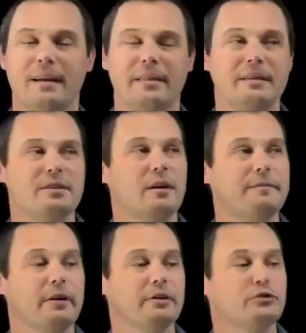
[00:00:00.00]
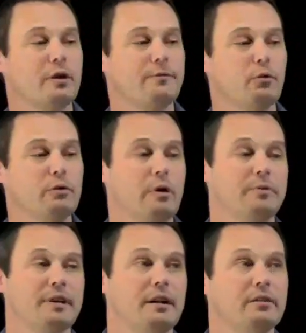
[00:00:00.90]
These are fairly straightforward
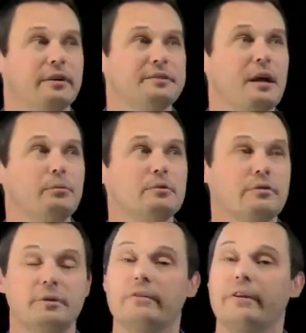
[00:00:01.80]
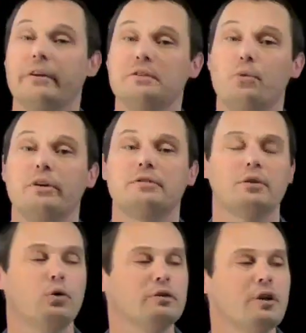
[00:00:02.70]
representative examples from various points in the
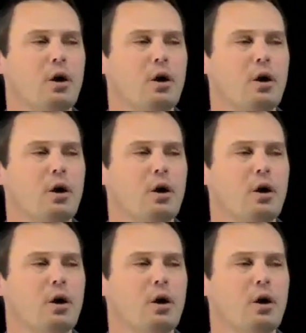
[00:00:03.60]
course.